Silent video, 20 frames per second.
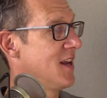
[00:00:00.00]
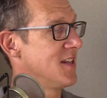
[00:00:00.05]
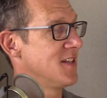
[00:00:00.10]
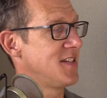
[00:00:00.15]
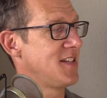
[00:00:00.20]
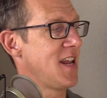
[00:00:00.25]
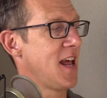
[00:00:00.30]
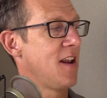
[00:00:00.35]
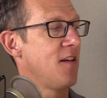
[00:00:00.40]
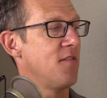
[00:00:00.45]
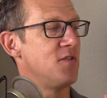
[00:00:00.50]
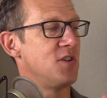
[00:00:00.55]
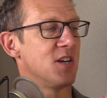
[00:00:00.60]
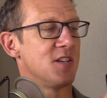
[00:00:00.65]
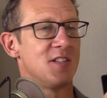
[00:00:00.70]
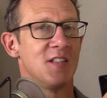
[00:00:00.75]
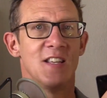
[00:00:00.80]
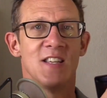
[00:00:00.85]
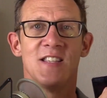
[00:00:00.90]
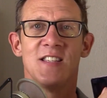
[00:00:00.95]
instead of
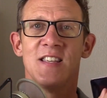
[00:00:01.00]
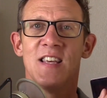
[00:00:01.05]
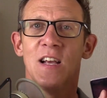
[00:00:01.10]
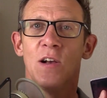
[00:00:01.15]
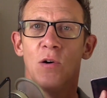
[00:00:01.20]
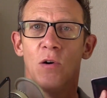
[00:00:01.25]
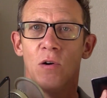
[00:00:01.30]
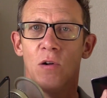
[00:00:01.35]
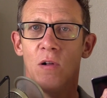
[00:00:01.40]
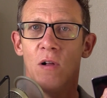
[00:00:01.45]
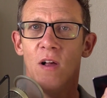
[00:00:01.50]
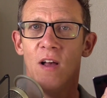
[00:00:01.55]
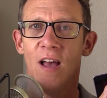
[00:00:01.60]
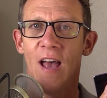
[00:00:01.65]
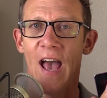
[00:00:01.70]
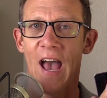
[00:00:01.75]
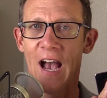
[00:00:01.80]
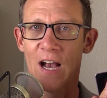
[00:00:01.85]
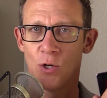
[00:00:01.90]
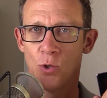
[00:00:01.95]
just the single
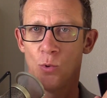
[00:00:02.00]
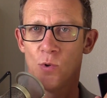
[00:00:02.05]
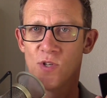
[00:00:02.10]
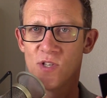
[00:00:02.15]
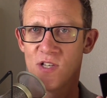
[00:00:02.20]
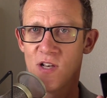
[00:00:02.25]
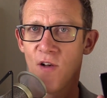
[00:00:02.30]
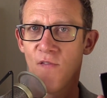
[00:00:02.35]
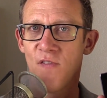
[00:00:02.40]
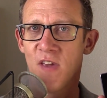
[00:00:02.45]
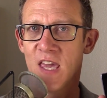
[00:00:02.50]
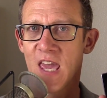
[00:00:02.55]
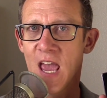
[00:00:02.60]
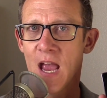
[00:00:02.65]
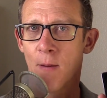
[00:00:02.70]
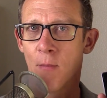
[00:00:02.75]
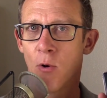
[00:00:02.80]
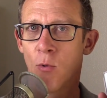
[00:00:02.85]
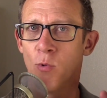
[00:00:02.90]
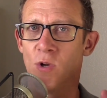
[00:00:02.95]
actual selfie
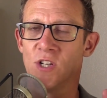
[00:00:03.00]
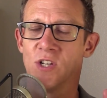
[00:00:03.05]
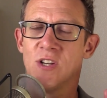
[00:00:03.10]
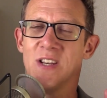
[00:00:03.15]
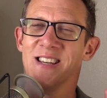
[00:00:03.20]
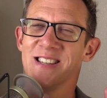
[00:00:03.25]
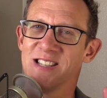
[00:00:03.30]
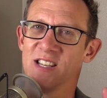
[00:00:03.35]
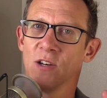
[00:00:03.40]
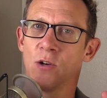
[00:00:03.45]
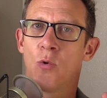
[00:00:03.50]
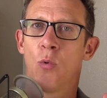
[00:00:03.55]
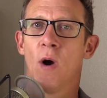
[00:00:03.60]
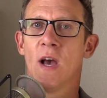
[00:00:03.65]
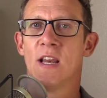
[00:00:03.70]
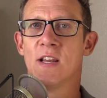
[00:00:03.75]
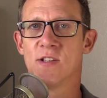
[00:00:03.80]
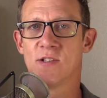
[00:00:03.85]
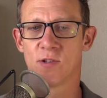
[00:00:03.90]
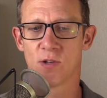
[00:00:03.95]
camera, which isn't
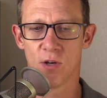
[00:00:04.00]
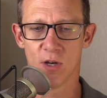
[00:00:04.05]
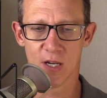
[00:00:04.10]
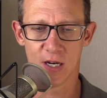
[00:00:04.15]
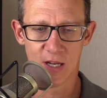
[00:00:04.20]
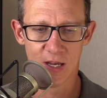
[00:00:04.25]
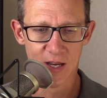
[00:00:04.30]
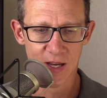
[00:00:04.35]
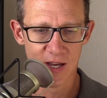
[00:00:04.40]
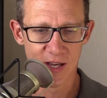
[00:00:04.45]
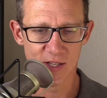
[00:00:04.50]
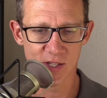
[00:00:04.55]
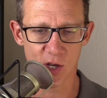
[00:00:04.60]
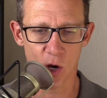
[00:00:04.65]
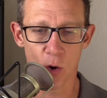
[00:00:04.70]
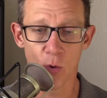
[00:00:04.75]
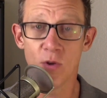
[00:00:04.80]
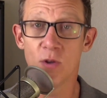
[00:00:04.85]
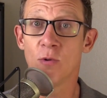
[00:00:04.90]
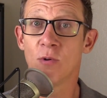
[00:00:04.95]
quite as good.
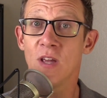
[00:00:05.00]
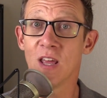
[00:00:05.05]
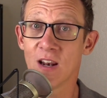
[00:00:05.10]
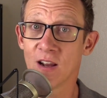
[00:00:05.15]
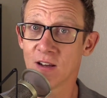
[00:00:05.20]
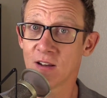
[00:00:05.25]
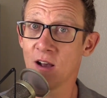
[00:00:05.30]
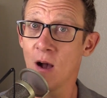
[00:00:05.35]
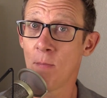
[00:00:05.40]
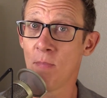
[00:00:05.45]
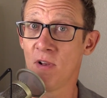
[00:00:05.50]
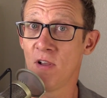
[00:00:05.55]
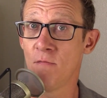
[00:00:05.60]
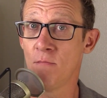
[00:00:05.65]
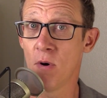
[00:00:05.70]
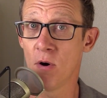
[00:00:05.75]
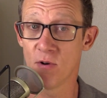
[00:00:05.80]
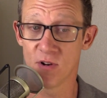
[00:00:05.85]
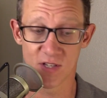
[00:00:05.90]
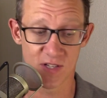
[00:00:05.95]
So you get a couple of
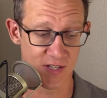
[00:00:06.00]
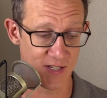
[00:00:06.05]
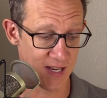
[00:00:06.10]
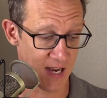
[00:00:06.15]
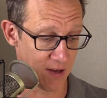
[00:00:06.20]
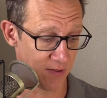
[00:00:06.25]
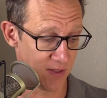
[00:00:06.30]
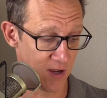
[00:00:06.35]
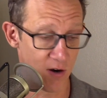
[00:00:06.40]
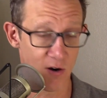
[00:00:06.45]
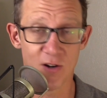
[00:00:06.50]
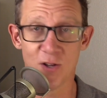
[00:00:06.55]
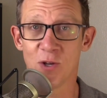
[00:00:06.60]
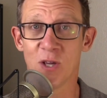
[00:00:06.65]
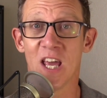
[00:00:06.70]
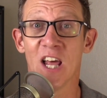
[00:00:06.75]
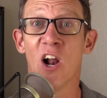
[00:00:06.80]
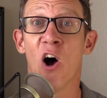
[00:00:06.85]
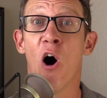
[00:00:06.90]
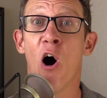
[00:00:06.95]
bonuses out there and you
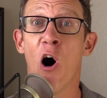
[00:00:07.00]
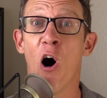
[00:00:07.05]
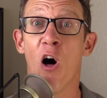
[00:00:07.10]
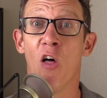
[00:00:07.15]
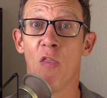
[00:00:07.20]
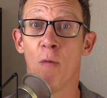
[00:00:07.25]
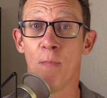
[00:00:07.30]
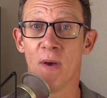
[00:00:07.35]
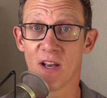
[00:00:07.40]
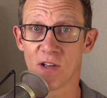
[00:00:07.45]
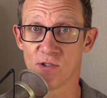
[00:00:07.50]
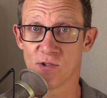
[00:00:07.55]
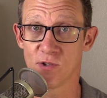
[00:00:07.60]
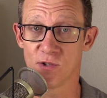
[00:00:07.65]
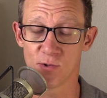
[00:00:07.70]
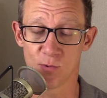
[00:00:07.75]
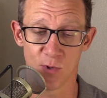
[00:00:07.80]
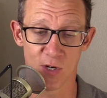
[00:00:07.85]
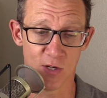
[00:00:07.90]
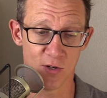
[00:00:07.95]
get all the
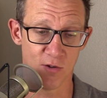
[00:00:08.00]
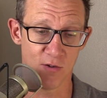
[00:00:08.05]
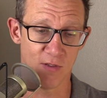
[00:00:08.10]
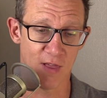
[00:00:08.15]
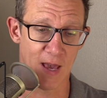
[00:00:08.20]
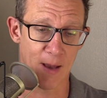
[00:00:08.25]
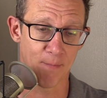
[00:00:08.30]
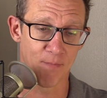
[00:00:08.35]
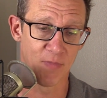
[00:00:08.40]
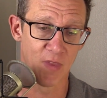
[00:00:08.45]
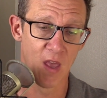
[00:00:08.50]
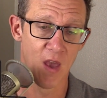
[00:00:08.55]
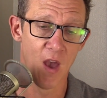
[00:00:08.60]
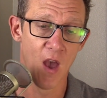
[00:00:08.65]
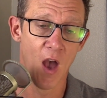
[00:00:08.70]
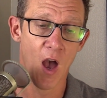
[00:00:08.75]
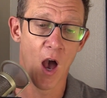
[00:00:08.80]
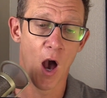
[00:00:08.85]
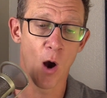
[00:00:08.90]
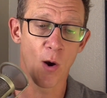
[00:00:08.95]
pixels when you do that.
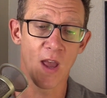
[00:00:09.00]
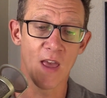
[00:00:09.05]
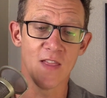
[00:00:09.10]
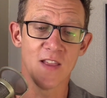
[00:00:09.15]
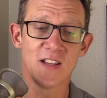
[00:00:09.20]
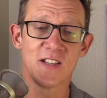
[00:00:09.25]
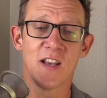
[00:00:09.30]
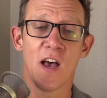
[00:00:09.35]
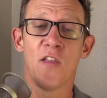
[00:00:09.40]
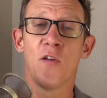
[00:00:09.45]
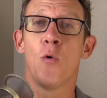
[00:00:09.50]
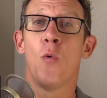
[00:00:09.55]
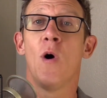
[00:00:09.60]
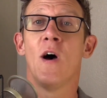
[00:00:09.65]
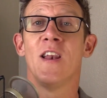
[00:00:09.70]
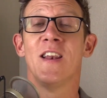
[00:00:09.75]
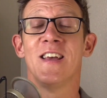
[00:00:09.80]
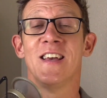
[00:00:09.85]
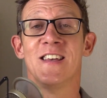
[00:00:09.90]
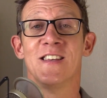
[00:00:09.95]
Okay, this other
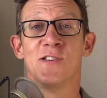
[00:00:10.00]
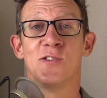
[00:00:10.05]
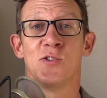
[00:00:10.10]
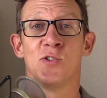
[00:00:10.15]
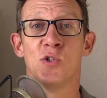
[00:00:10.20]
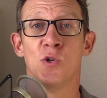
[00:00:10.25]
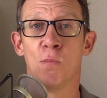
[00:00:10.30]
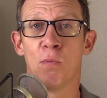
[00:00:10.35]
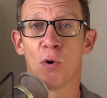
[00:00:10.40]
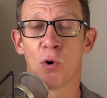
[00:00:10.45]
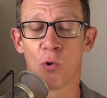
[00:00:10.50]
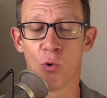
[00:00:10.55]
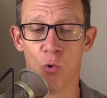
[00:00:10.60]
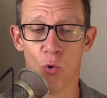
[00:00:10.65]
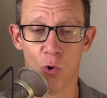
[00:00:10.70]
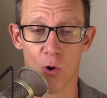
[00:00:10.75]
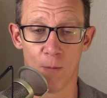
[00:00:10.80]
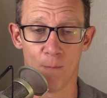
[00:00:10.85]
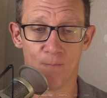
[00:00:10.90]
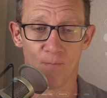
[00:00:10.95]
one is super
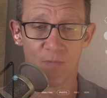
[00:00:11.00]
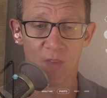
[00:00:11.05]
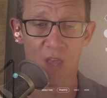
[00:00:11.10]
cool.